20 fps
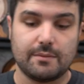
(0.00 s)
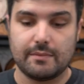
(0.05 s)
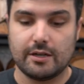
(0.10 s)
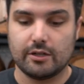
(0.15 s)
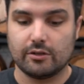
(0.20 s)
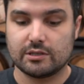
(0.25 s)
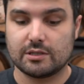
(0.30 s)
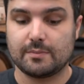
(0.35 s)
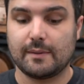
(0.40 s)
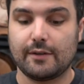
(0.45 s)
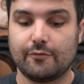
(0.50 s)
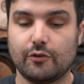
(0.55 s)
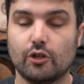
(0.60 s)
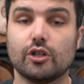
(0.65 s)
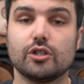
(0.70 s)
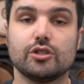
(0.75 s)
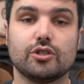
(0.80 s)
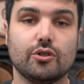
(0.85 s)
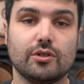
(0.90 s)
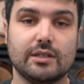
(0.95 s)
mils. But if you're
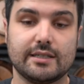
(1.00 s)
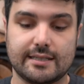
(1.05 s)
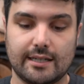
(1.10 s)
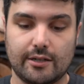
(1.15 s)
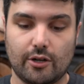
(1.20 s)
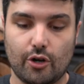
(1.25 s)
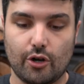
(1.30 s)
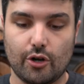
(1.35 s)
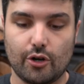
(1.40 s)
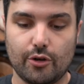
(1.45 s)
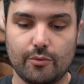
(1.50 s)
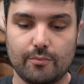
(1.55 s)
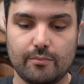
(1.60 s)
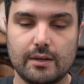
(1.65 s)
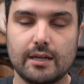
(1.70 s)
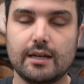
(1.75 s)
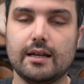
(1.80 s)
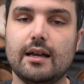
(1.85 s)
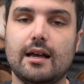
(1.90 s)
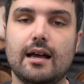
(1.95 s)
gonna do this at home,
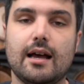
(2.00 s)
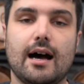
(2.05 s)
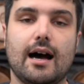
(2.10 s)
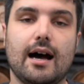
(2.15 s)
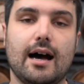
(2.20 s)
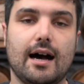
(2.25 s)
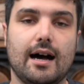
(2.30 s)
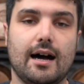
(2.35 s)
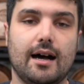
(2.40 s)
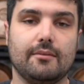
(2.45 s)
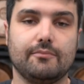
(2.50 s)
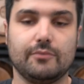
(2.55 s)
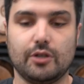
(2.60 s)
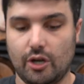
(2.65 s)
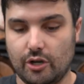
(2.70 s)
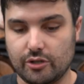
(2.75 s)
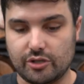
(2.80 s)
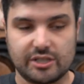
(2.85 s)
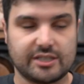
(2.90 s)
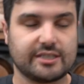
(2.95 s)

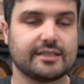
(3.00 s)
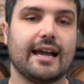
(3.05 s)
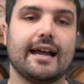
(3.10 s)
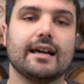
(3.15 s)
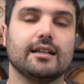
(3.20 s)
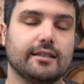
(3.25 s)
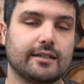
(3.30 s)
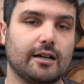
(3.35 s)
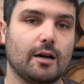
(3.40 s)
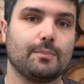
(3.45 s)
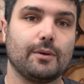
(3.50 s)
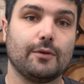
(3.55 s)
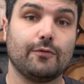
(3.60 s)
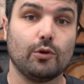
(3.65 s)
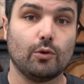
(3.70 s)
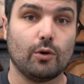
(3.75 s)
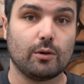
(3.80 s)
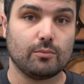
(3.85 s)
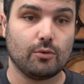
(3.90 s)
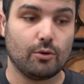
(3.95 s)
just scale it up if
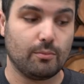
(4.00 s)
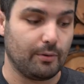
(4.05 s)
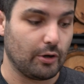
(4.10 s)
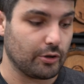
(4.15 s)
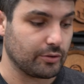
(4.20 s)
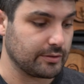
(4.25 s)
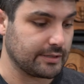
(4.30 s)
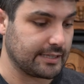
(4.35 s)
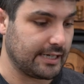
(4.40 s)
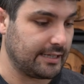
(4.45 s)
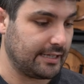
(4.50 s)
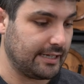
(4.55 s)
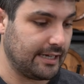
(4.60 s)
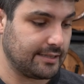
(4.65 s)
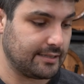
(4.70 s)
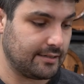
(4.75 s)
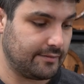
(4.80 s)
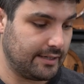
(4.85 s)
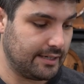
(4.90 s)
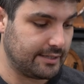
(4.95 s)
you want more bottles at the
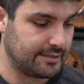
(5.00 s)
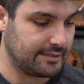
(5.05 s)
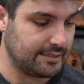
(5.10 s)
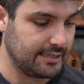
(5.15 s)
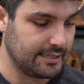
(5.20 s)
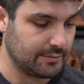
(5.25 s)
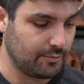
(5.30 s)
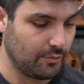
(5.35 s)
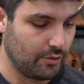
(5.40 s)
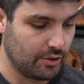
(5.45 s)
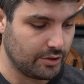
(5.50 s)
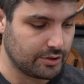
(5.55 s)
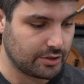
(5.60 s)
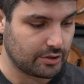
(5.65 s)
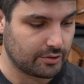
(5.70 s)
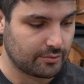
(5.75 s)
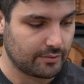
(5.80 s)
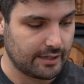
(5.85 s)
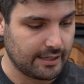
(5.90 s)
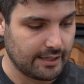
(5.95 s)
end of this. This was
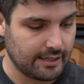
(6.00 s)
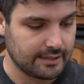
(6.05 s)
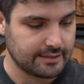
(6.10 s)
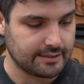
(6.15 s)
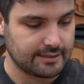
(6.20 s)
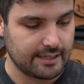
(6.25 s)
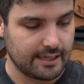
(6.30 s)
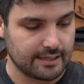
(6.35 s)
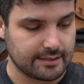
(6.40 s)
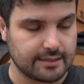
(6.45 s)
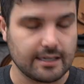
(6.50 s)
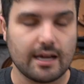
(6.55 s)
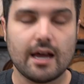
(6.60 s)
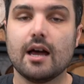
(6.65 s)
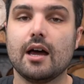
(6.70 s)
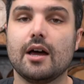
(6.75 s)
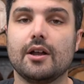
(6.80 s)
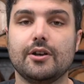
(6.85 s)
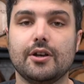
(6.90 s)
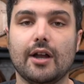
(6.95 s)
3, 6,
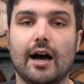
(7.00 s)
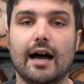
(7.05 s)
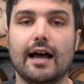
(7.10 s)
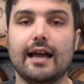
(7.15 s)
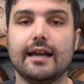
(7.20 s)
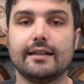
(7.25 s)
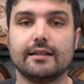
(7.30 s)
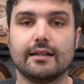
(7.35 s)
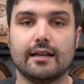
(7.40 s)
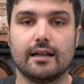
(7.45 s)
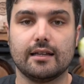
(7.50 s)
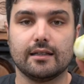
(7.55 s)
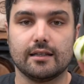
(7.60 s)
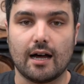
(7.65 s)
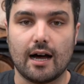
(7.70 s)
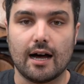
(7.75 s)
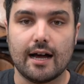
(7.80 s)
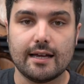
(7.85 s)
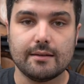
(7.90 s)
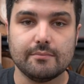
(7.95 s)
9
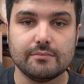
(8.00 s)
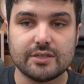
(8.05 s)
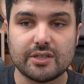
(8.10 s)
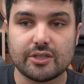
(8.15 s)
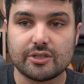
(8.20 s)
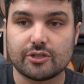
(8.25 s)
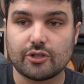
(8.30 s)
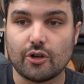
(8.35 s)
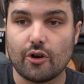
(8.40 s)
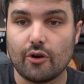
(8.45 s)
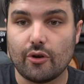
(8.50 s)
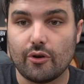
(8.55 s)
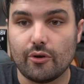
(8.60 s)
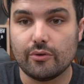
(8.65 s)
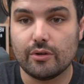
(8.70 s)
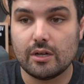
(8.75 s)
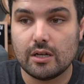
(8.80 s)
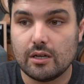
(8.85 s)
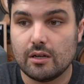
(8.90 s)
limes, so